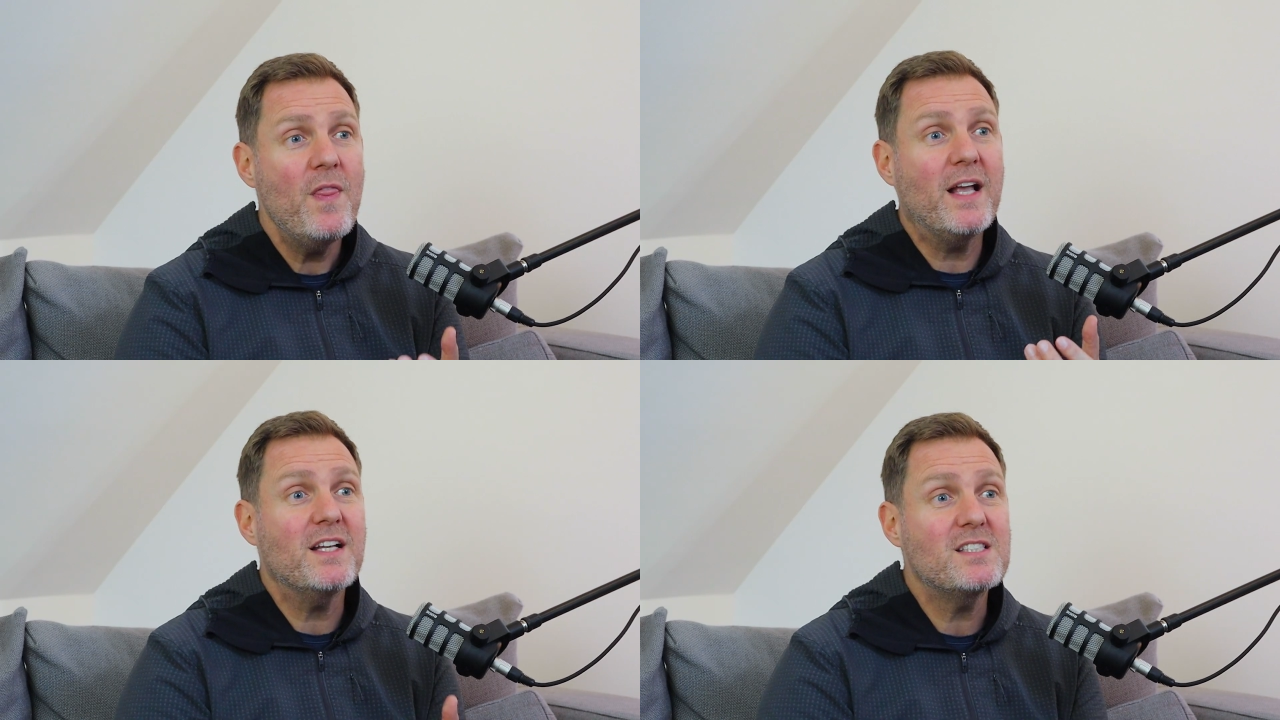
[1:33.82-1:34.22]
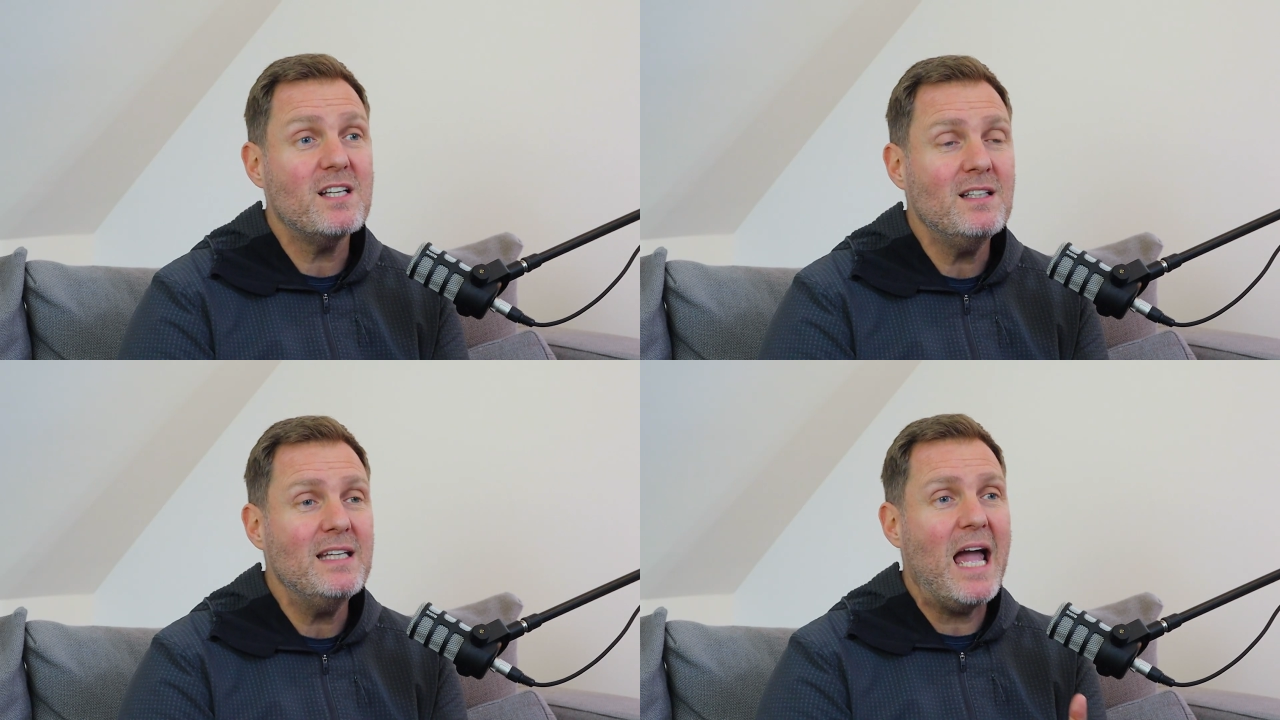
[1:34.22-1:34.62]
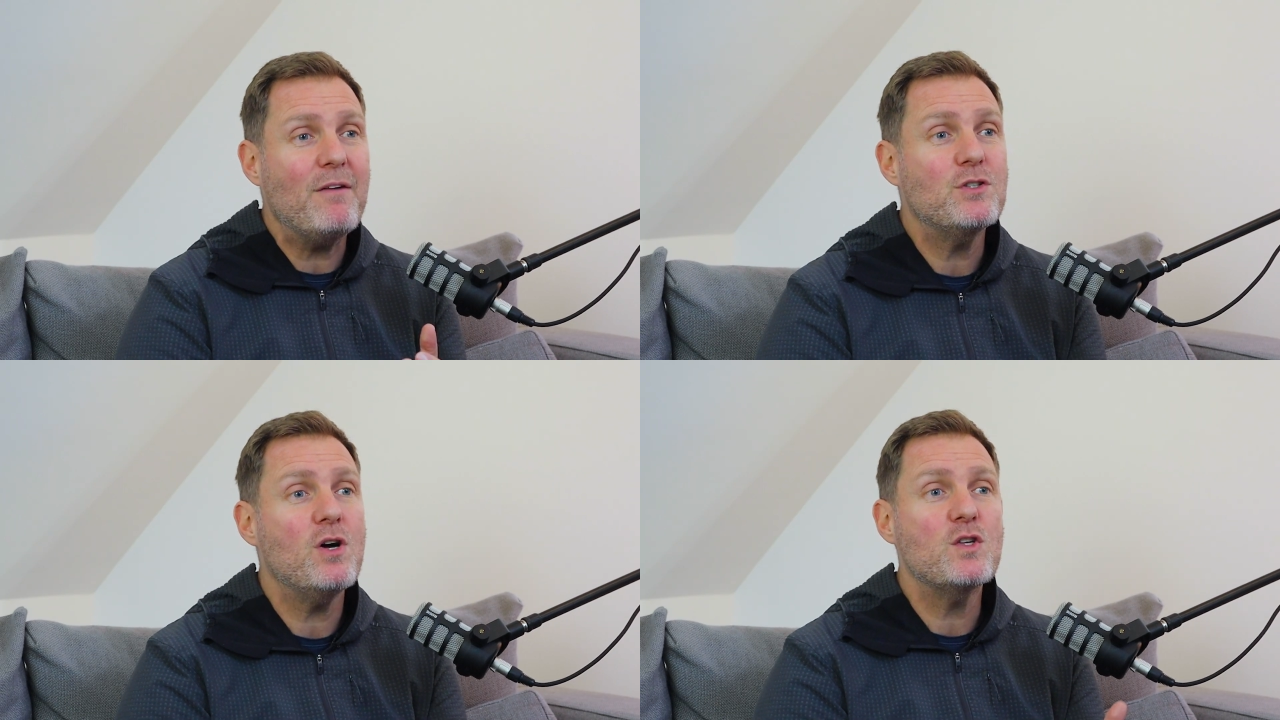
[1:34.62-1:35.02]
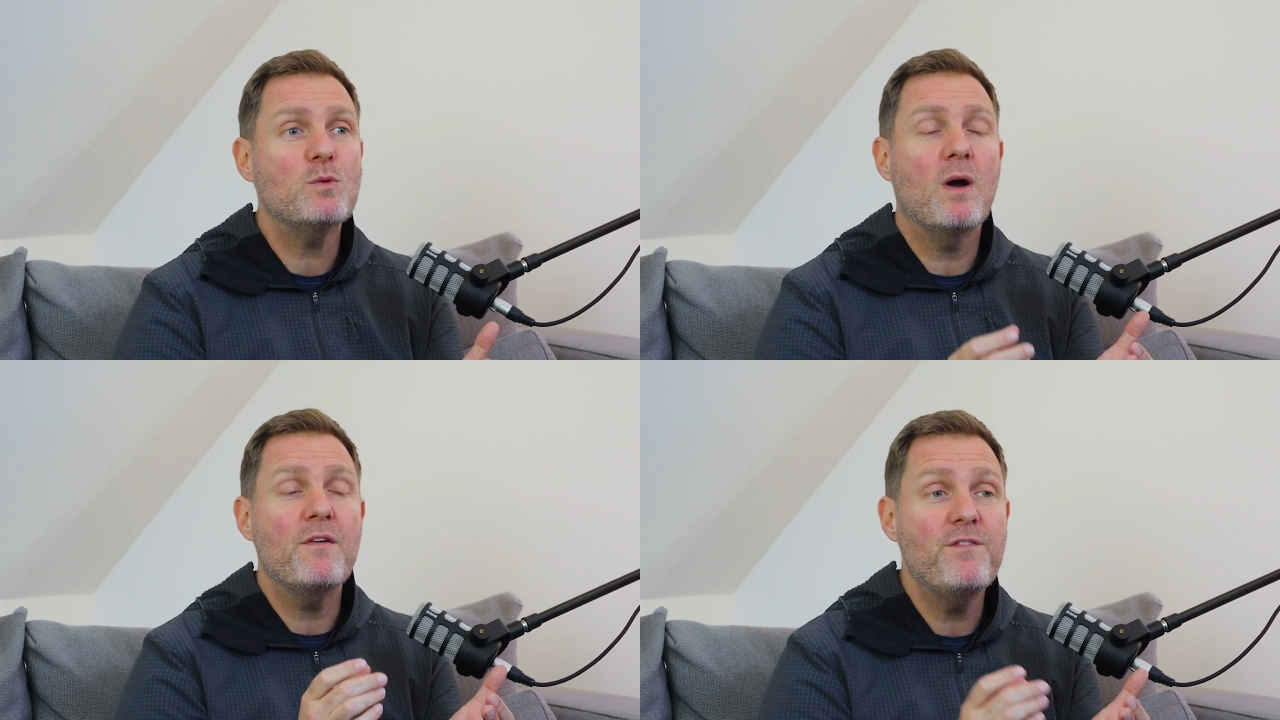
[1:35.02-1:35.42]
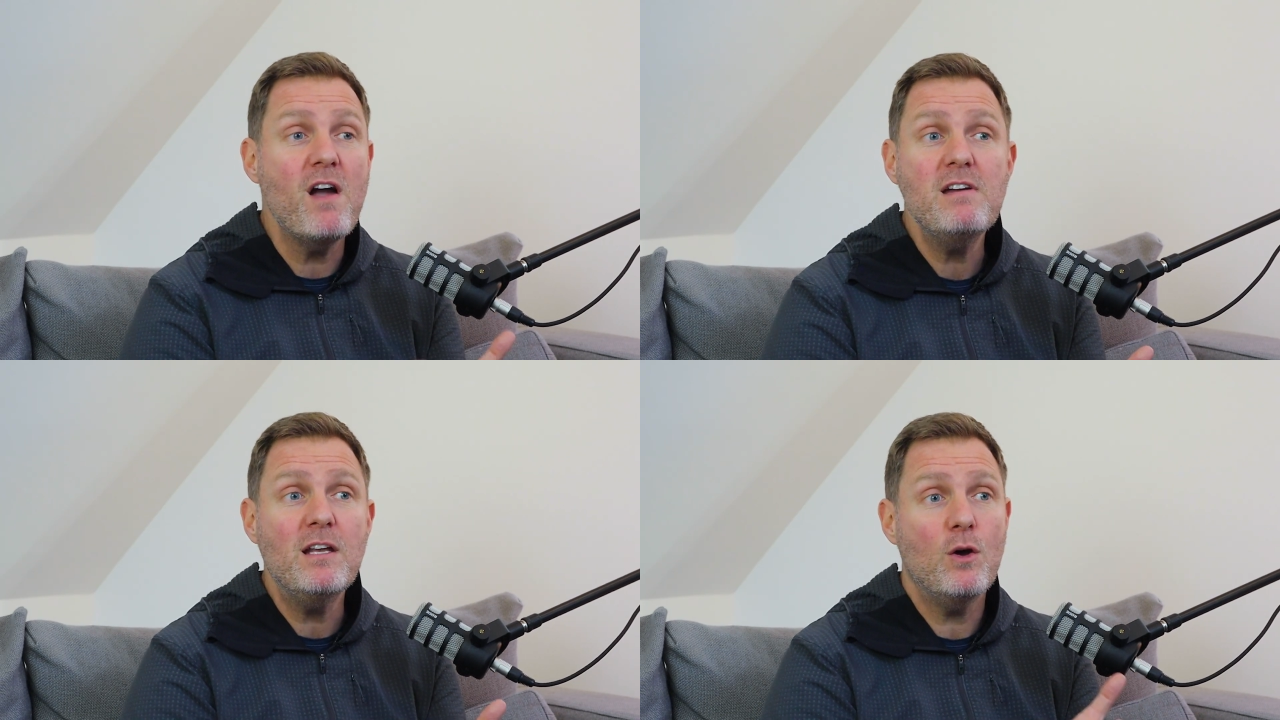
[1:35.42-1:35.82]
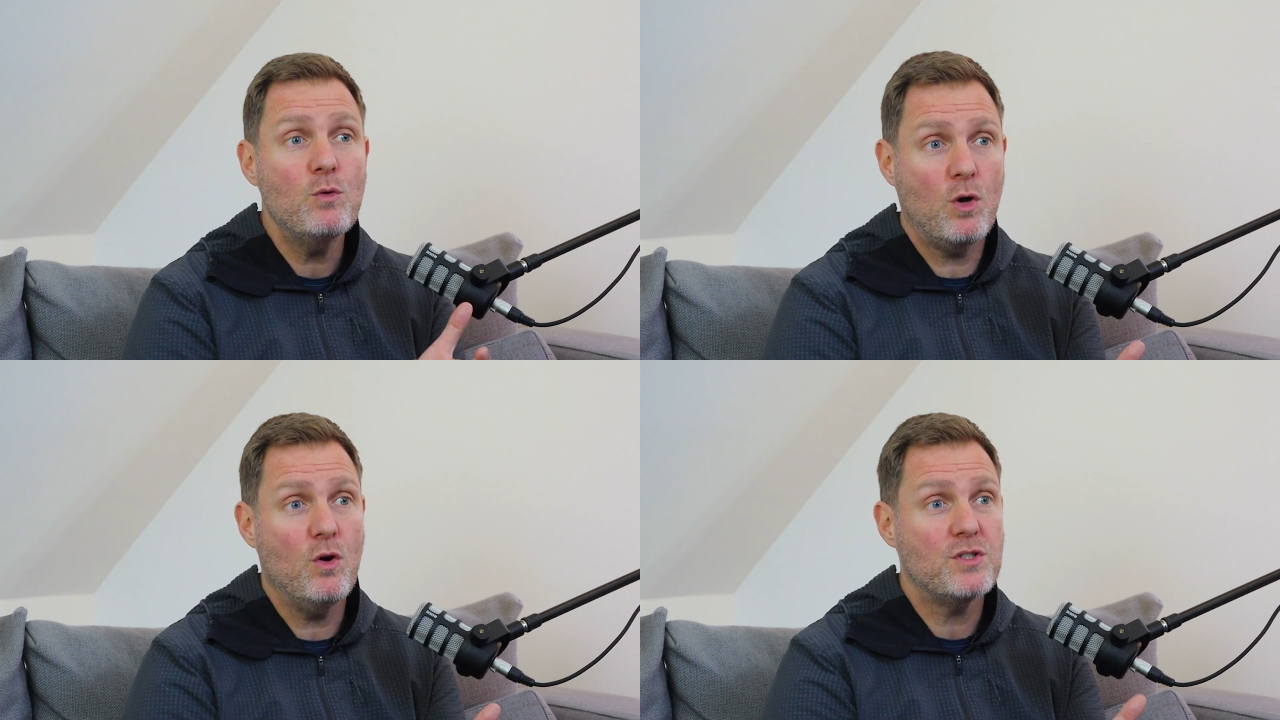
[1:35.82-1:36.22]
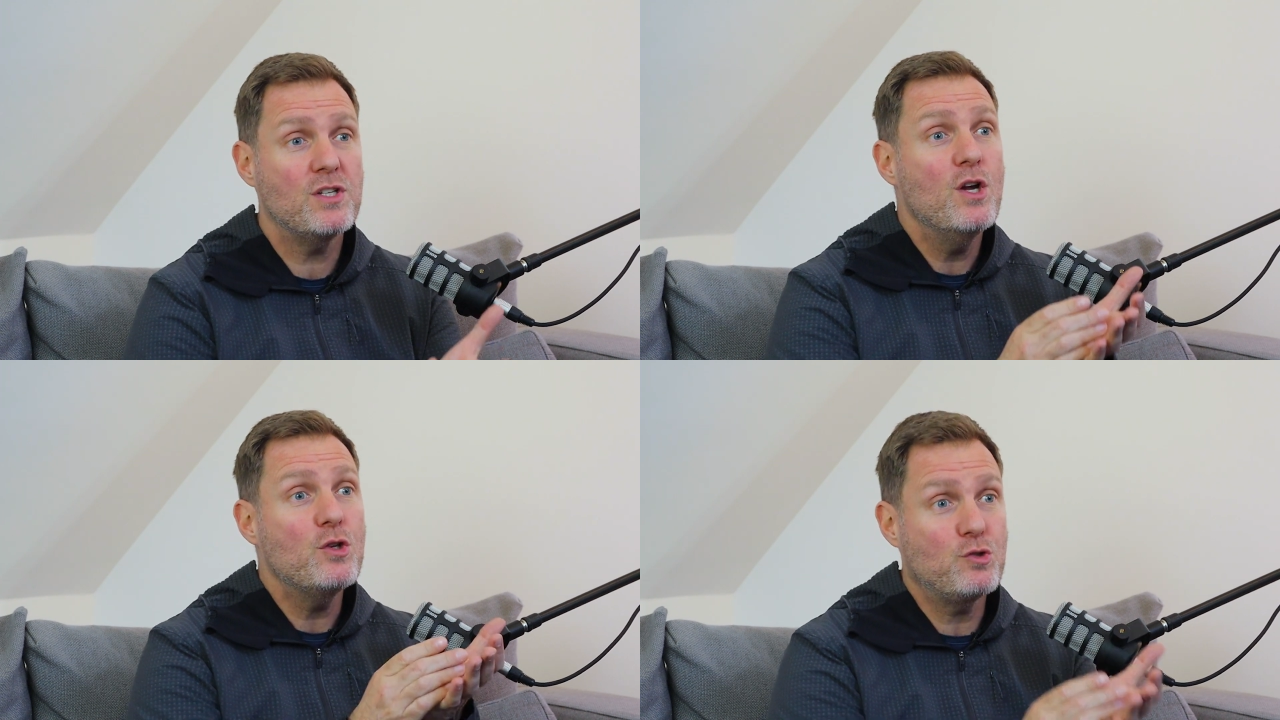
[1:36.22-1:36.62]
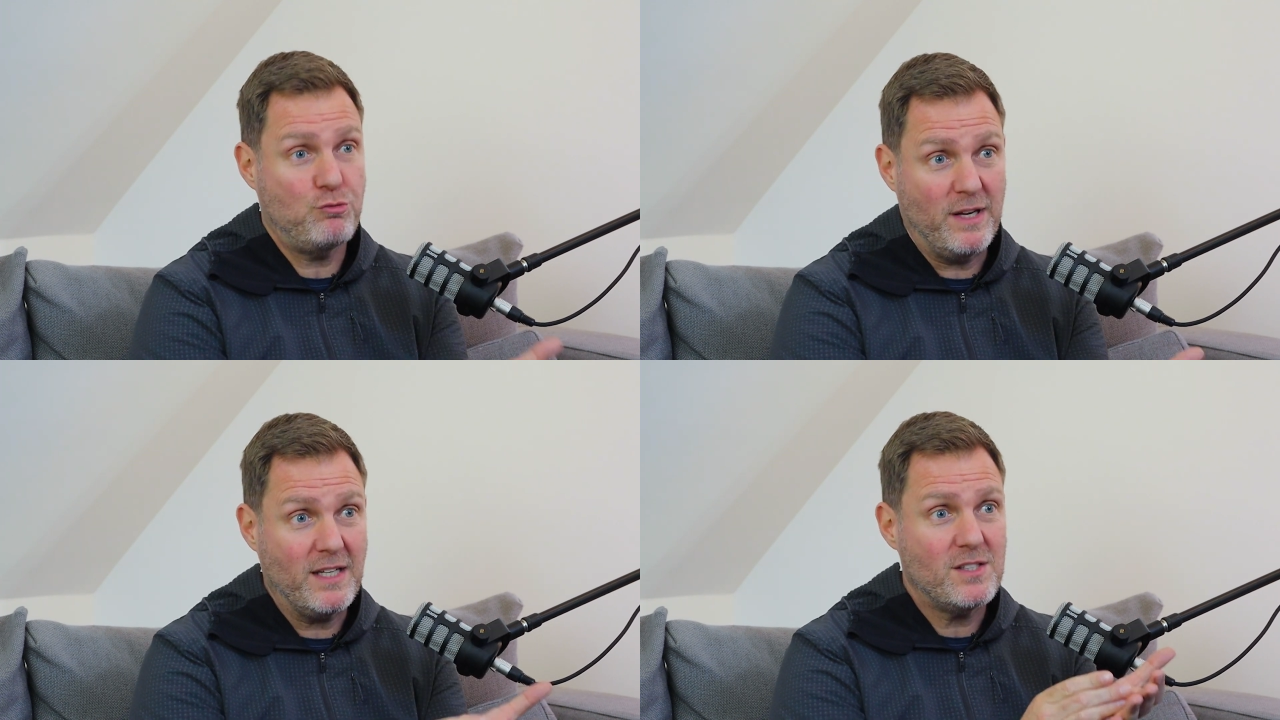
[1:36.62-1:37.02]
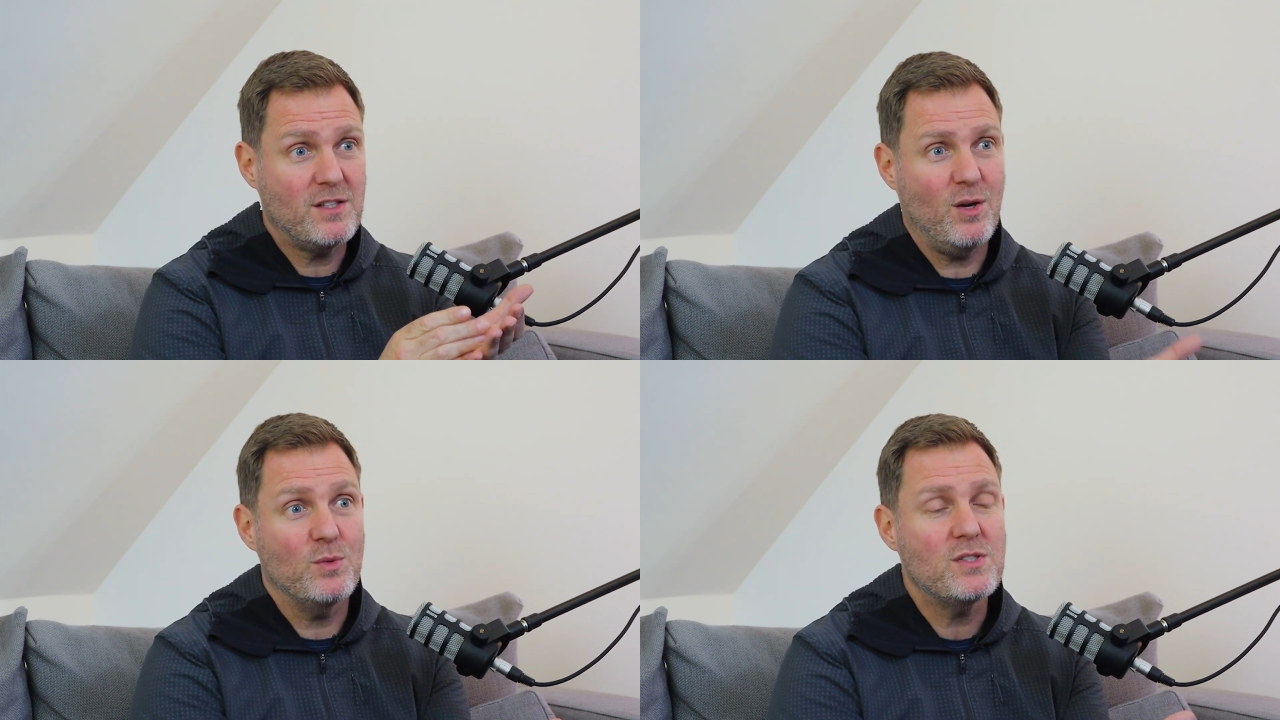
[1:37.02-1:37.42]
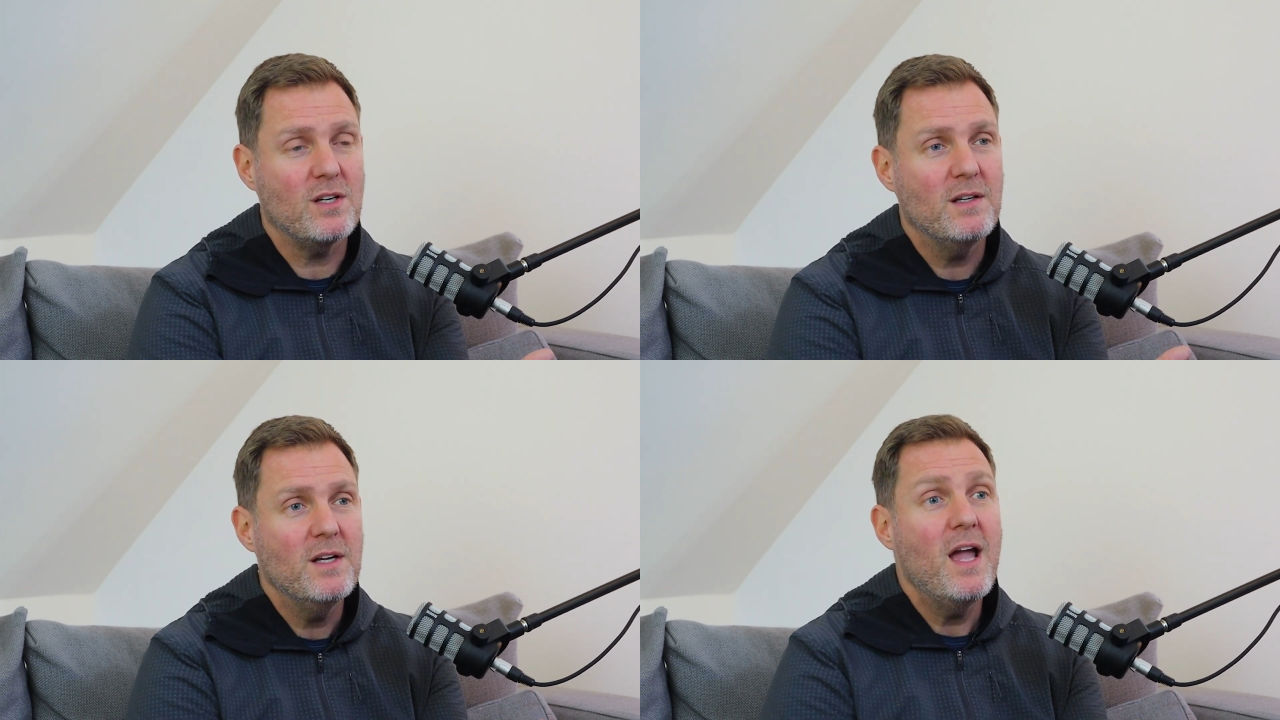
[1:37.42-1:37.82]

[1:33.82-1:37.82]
they could suddenly advertise on my very low cost drinks coaster.